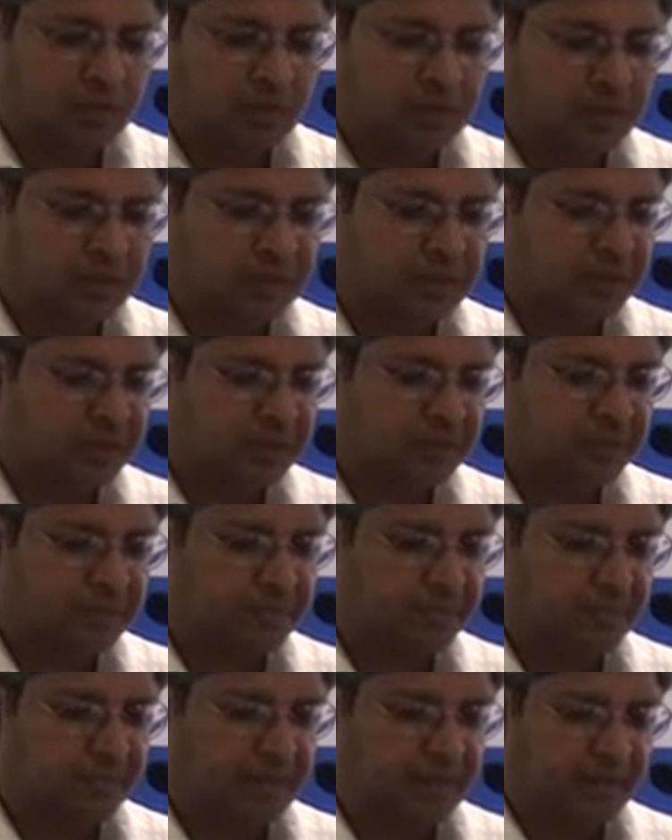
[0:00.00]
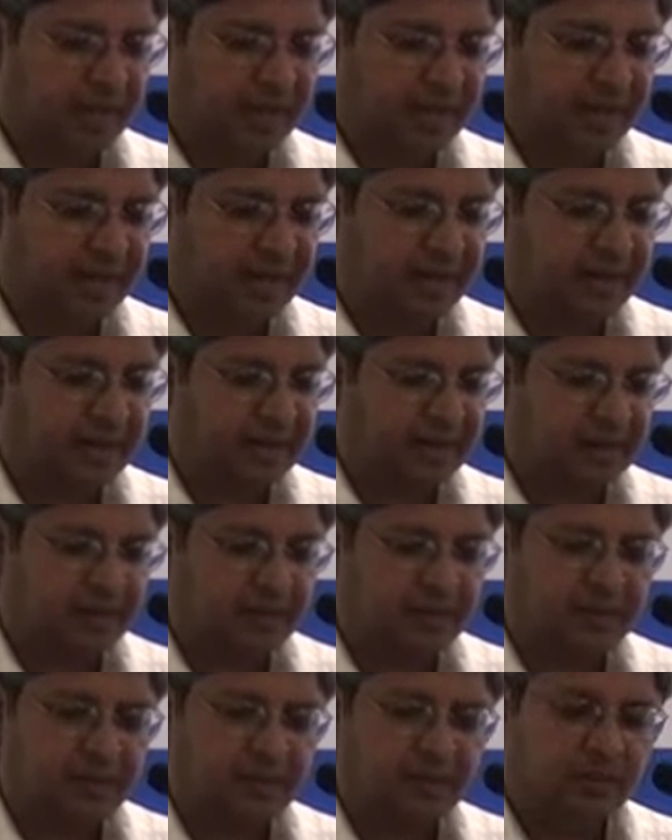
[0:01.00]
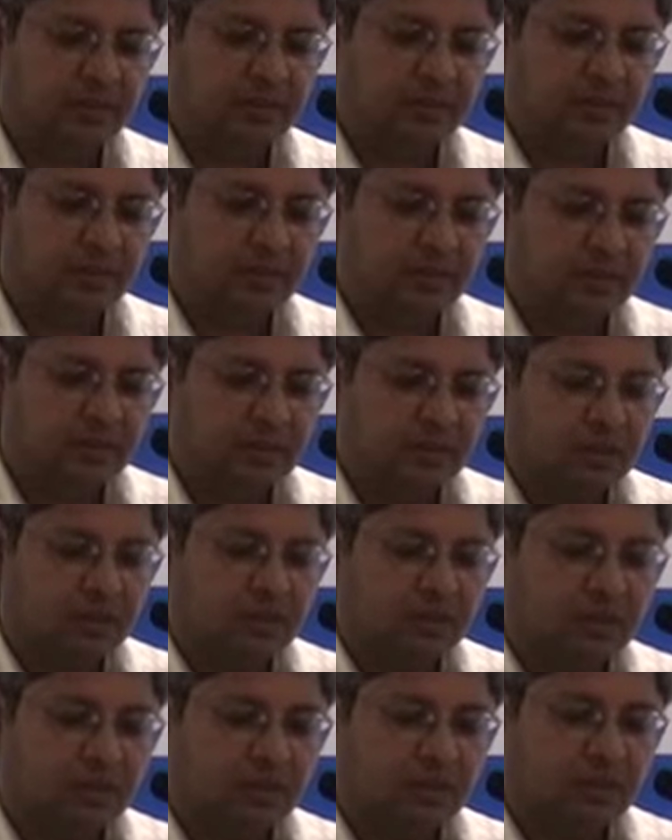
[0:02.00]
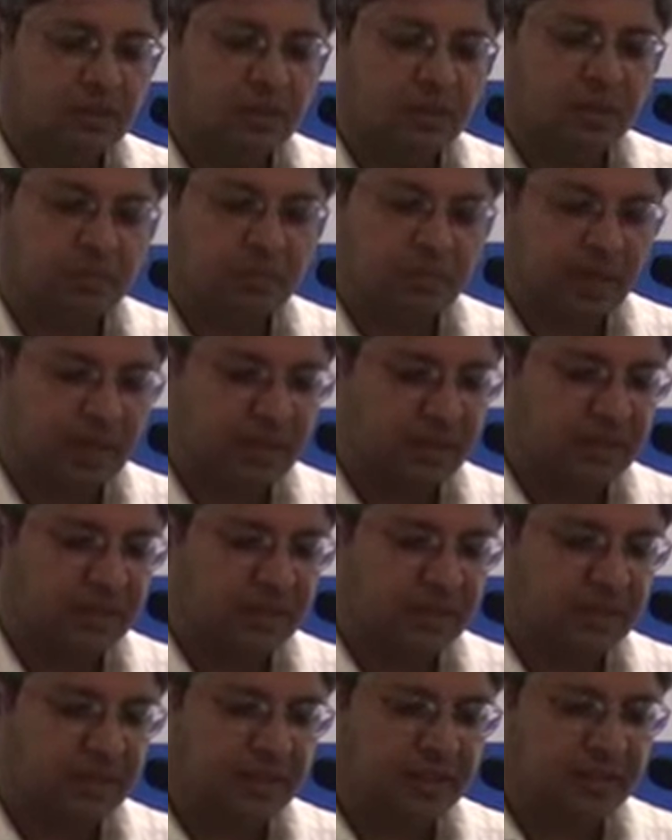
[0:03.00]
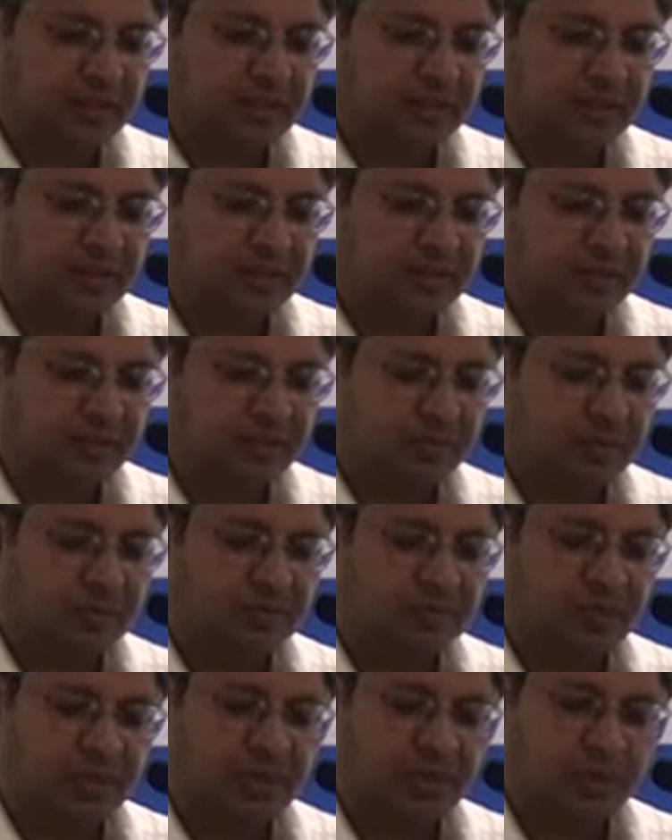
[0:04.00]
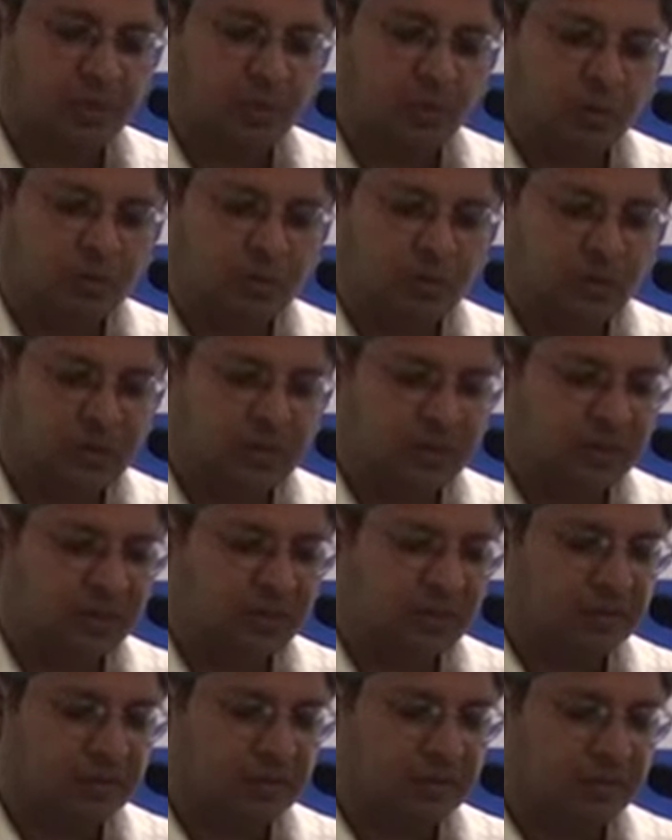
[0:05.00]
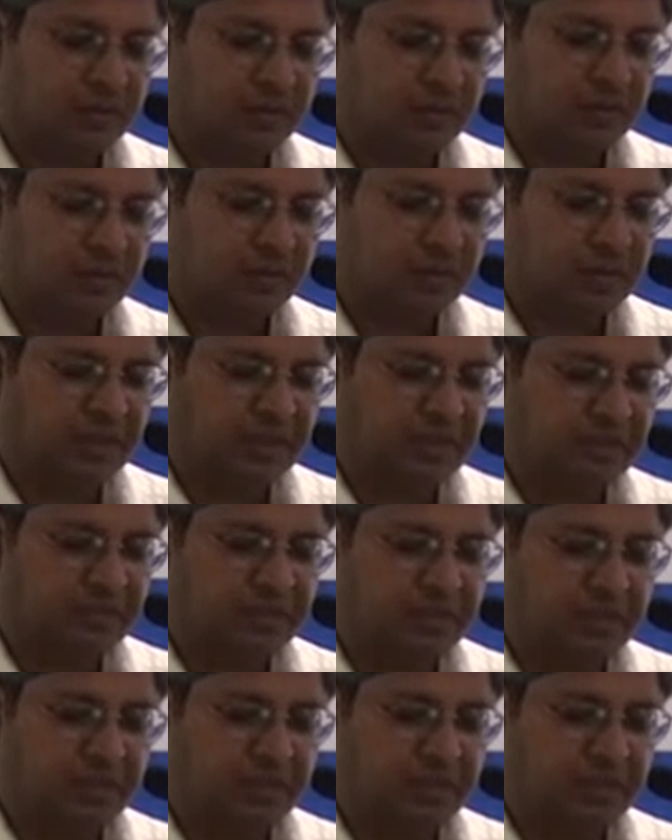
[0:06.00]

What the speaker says: inventorship and the priority date from May 03, whereas